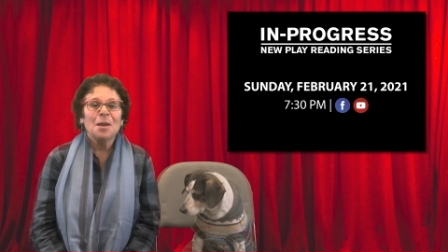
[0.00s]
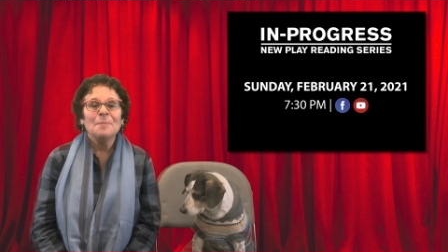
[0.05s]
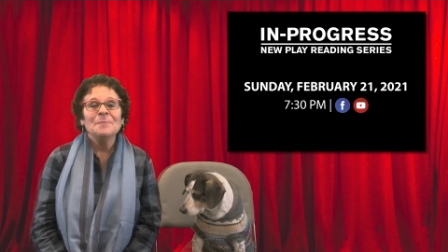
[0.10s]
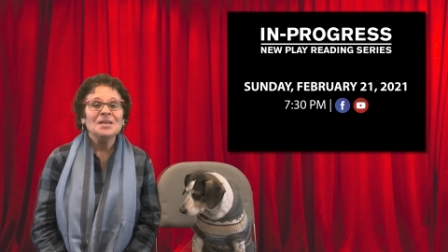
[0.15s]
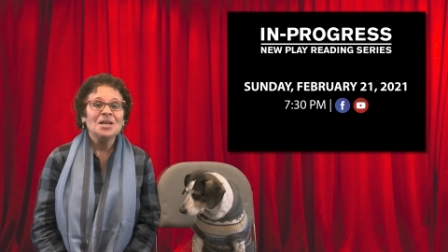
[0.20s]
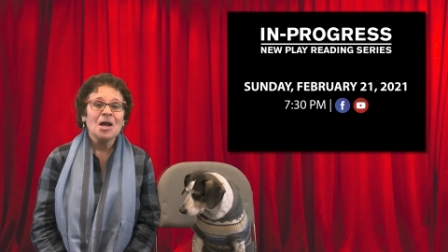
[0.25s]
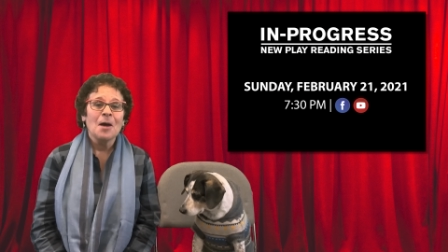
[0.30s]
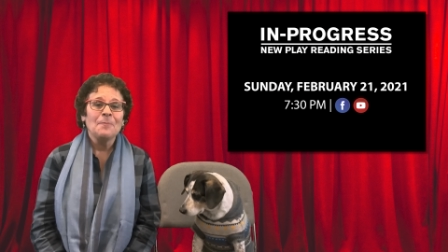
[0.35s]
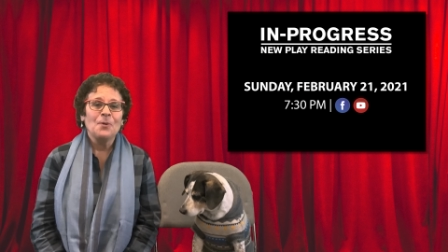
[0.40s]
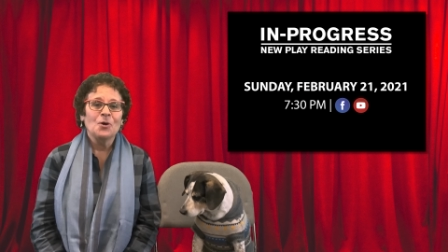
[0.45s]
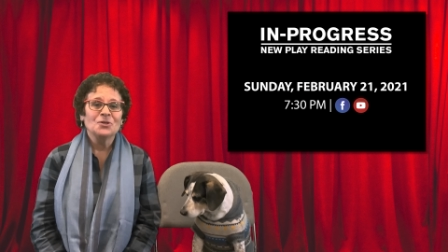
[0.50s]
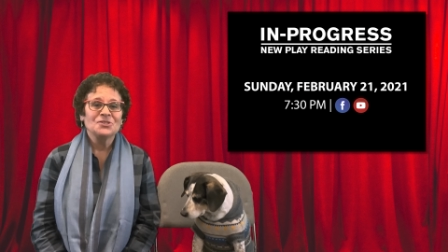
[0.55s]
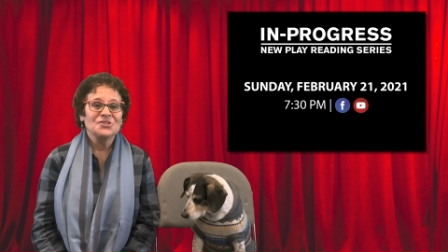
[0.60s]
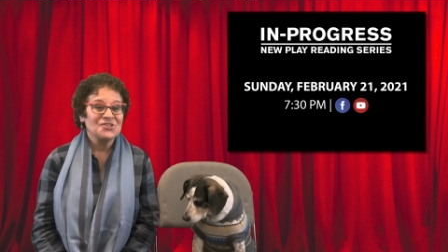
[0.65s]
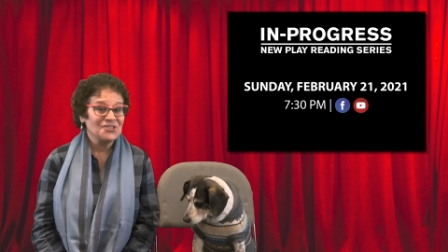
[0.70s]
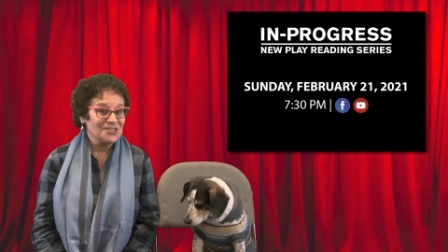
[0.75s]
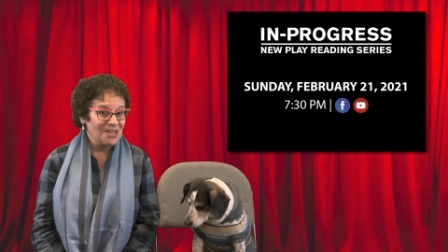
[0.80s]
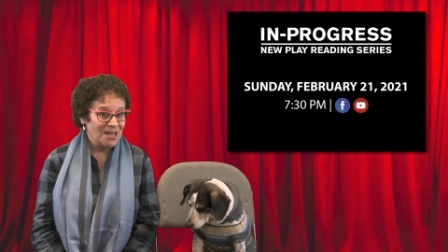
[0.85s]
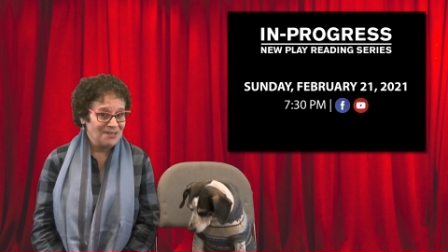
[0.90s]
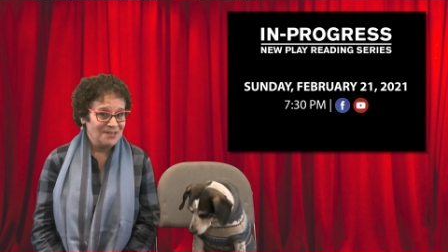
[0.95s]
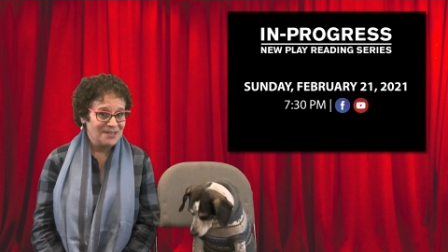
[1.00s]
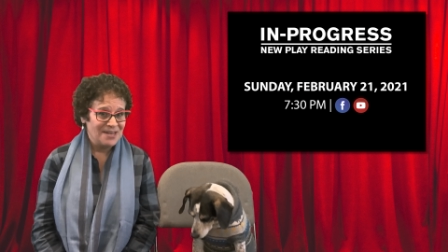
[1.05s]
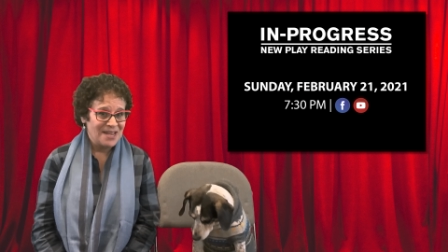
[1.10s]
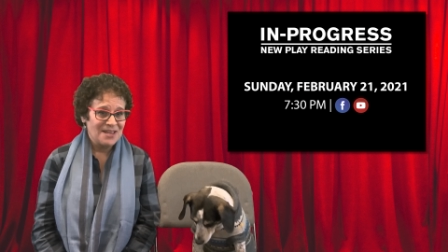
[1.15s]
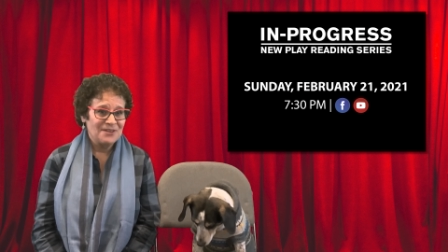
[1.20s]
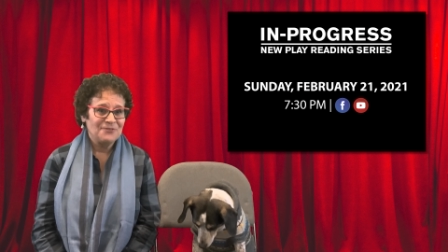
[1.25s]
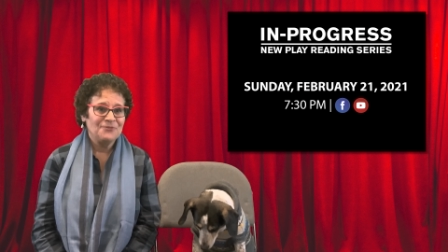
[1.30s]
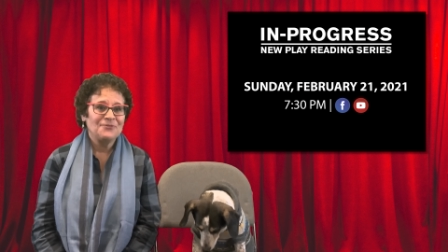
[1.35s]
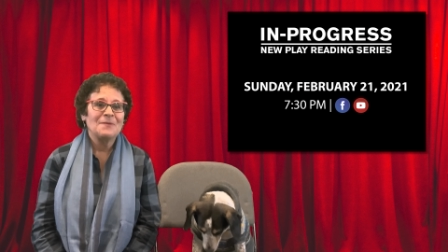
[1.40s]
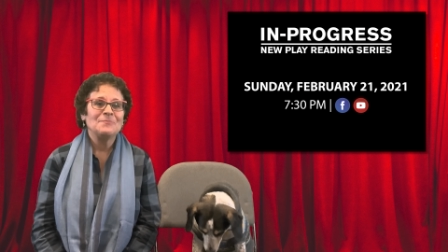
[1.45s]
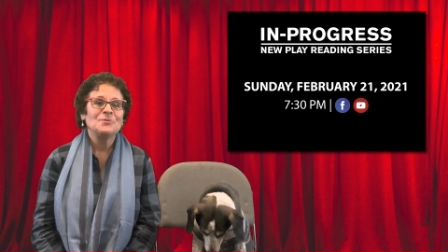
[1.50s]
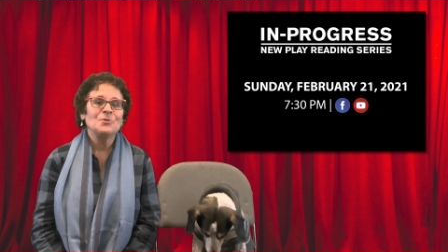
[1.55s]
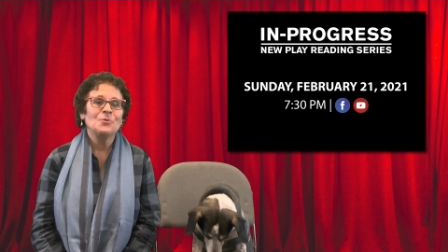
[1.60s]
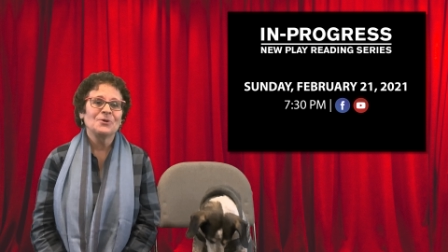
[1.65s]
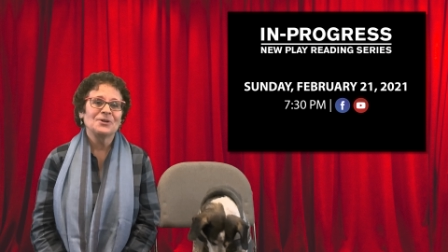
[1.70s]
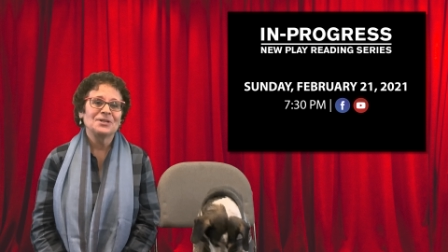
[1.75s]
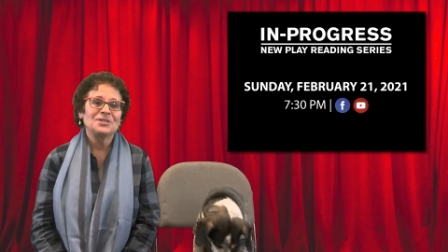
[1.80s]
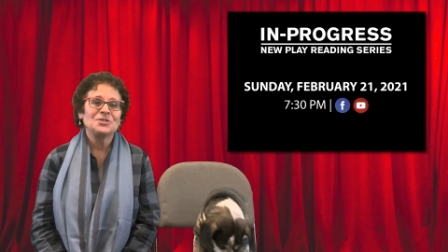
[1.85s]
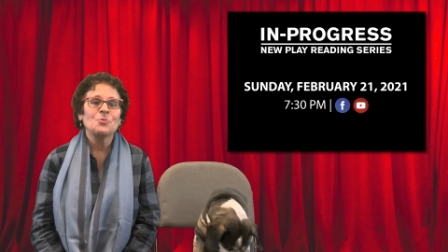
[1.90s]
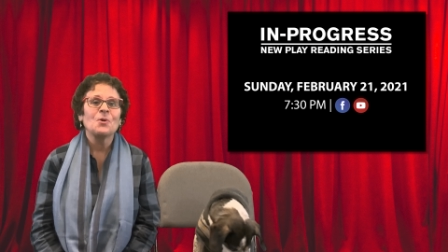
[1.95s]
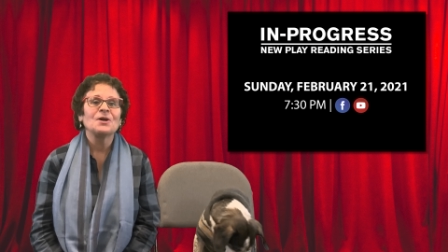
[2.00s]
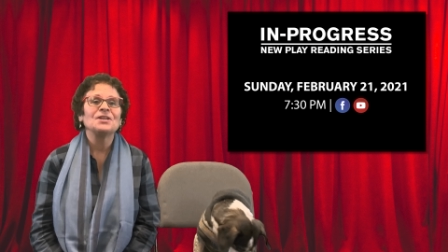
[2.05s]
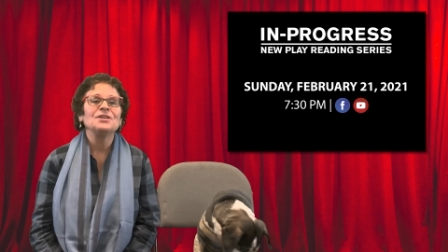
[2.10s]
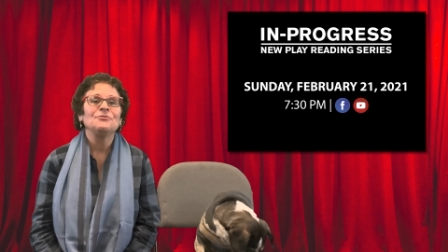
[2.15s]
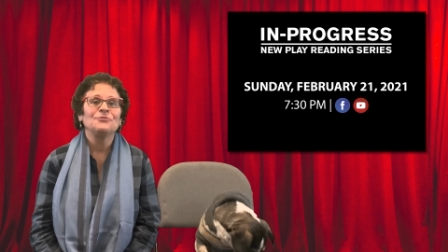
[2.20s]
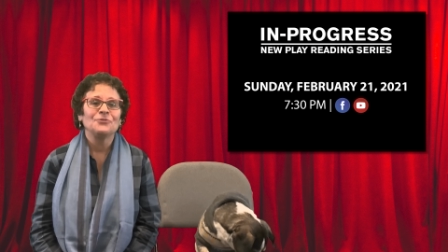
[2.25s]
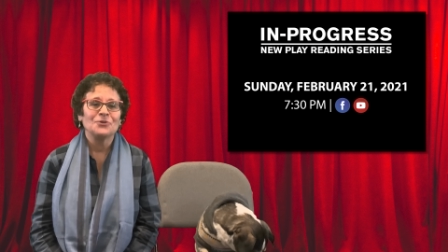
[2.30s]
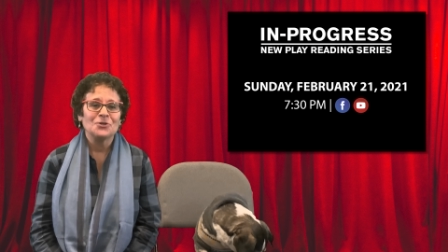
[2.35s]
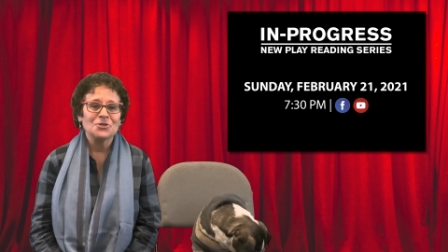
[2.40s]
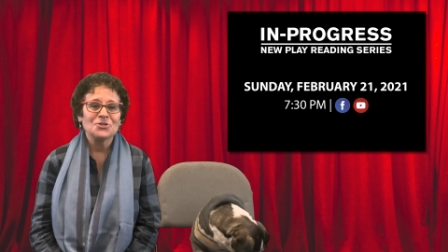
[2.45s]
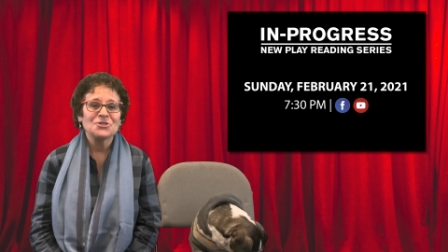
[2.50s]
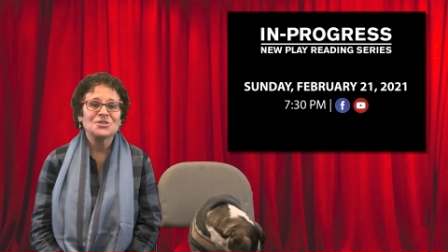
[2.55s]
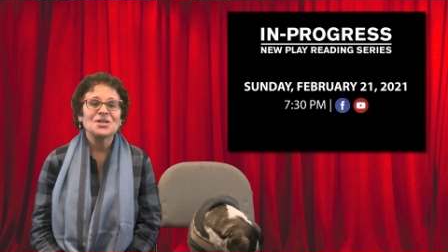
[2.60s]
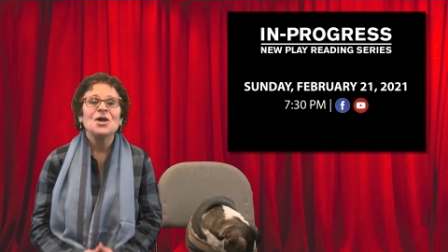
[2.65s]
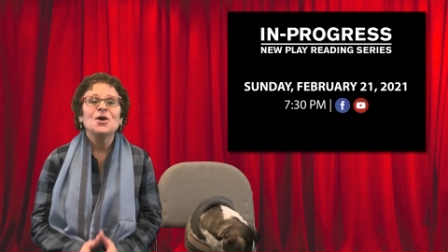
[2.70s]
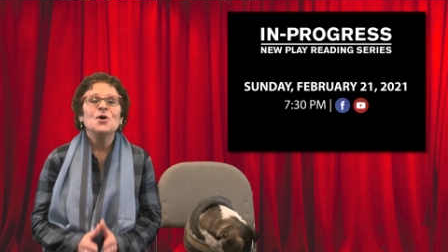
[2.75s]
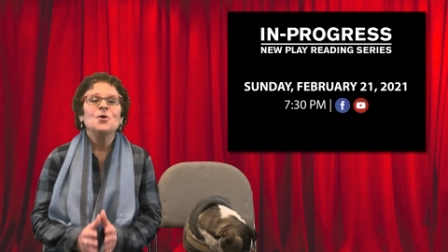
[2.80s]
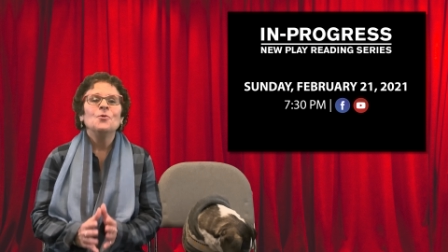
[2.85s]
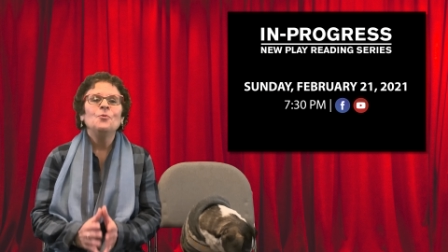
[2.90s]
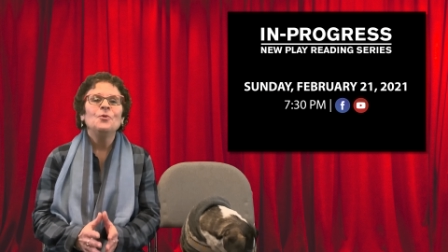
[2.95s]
Coming up on Sunday, February 21st,